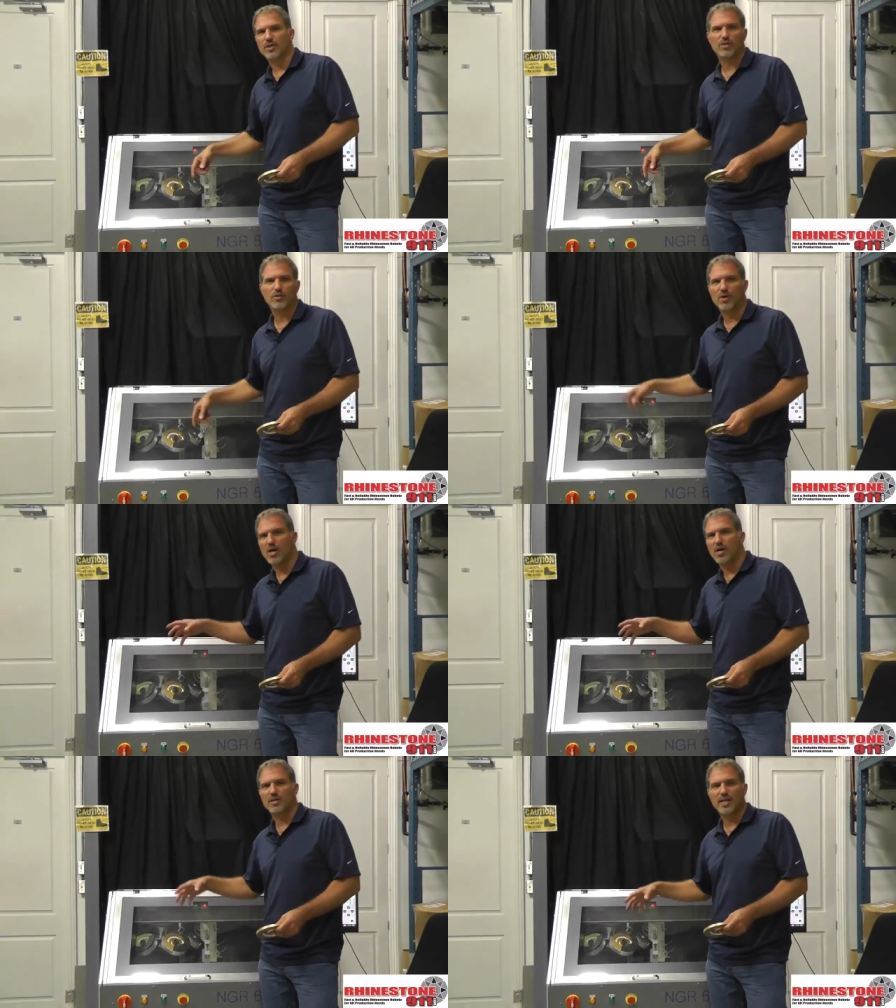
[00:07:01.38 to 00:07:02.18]
can do
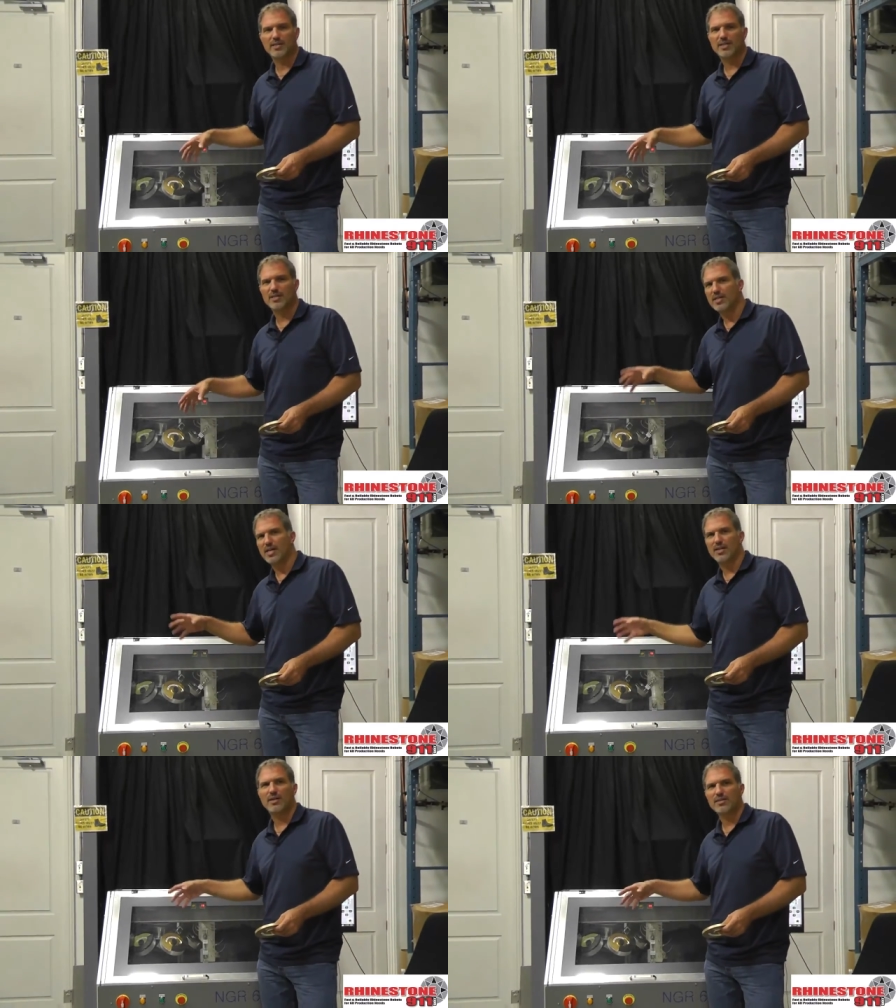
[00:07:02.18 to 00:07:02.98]
all the
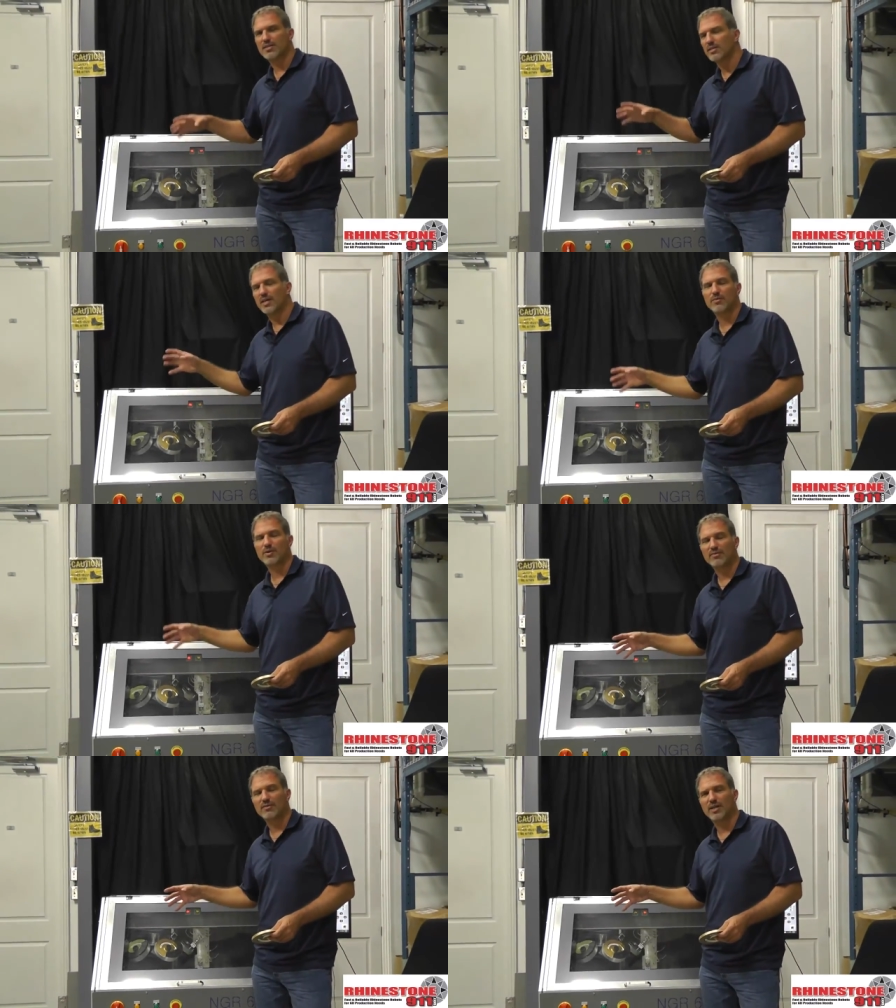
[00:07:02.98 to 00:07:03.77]
SS10 or SS8 or
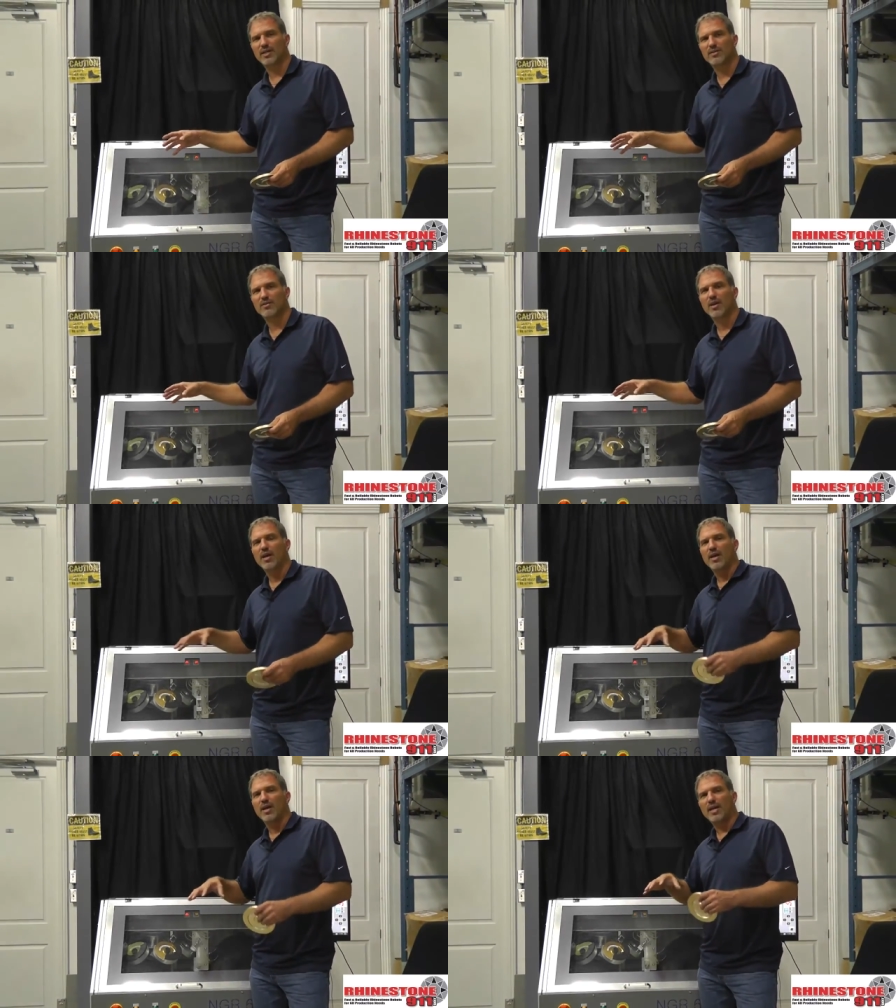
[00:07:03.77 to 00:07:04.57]
whatever it is,
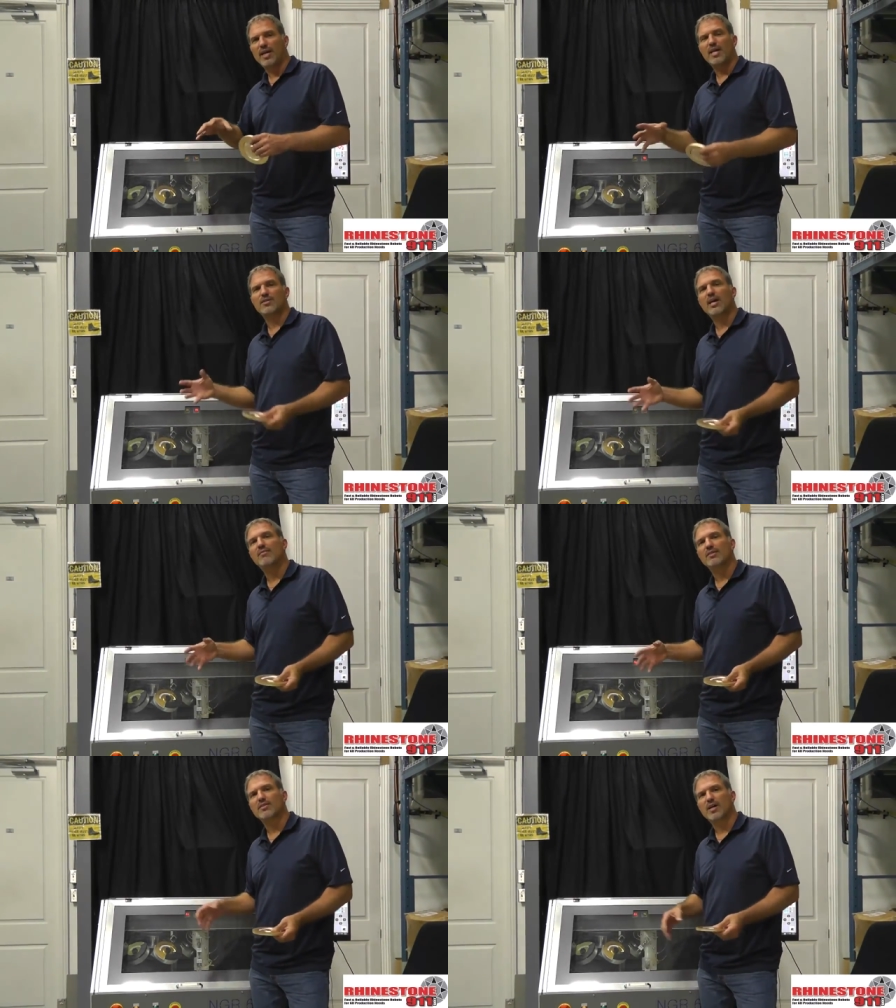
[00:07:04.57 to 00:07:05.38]
in case you
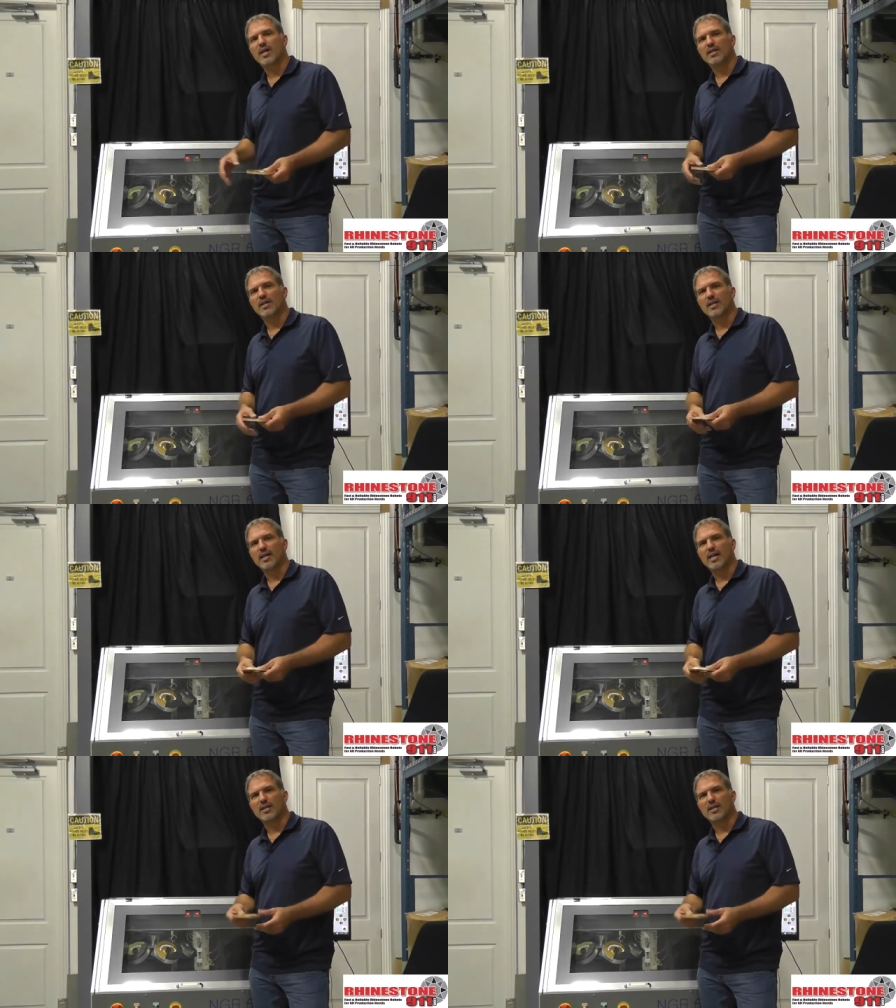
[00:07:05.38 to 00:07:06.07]
have a design like that.